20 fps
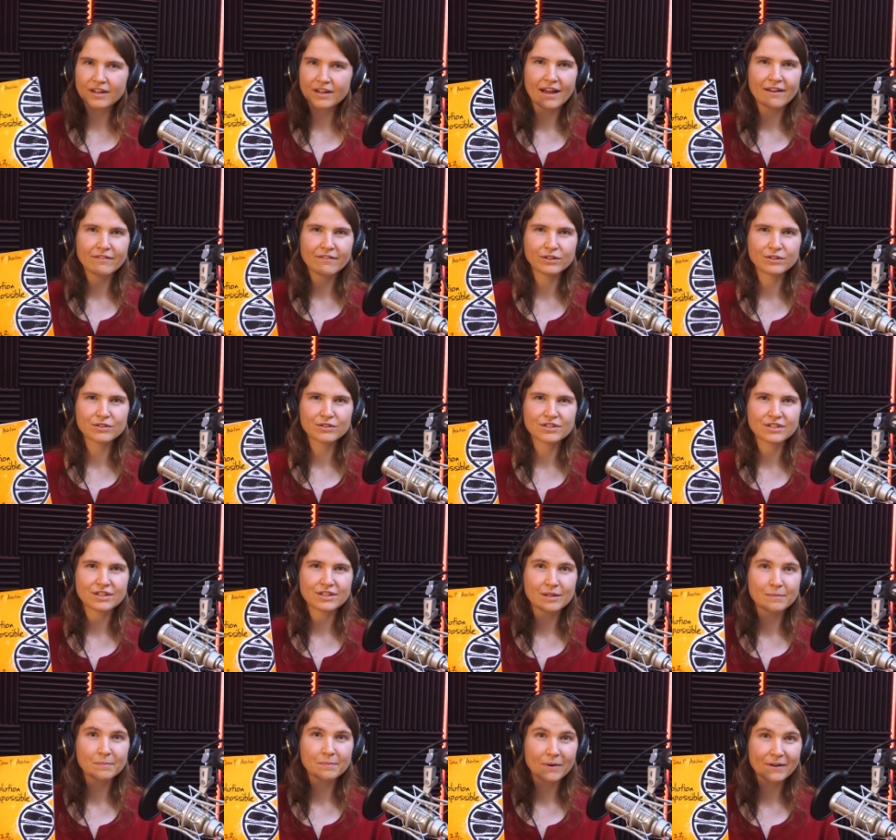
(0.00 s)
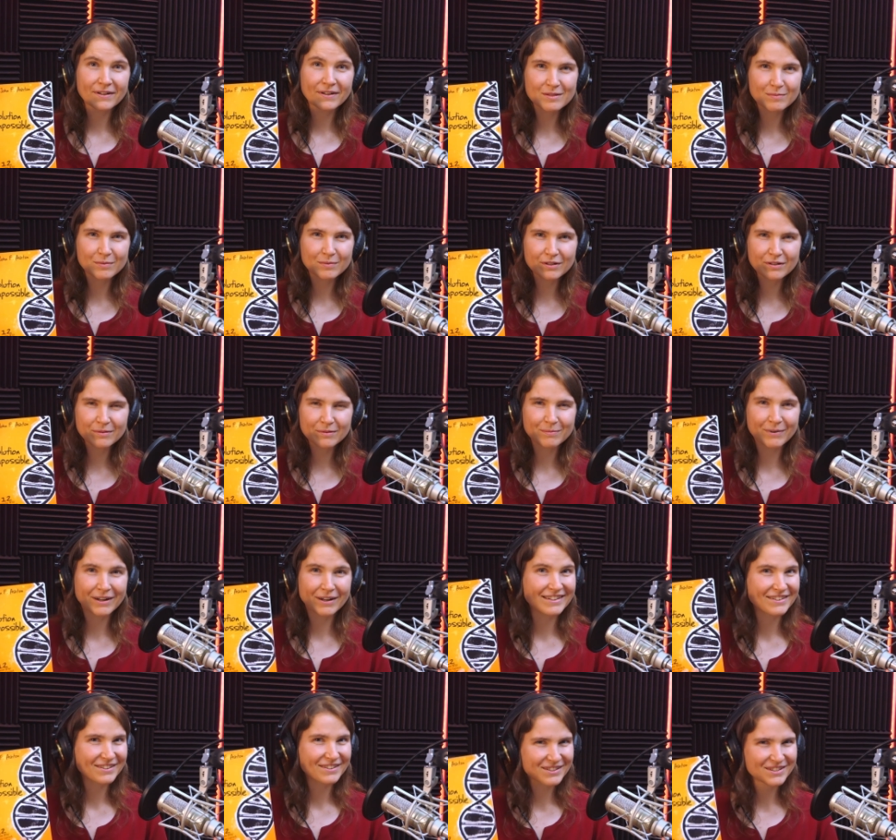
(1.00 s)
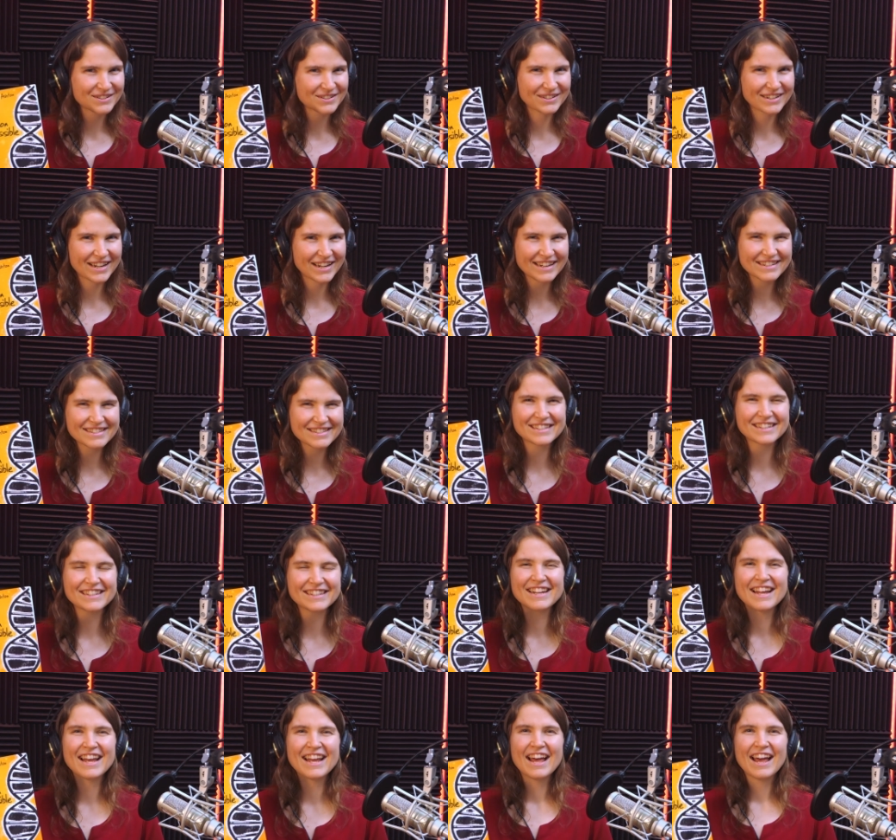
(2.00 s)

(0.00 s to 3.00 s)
Evolution Impossible by Dr. John Ashton.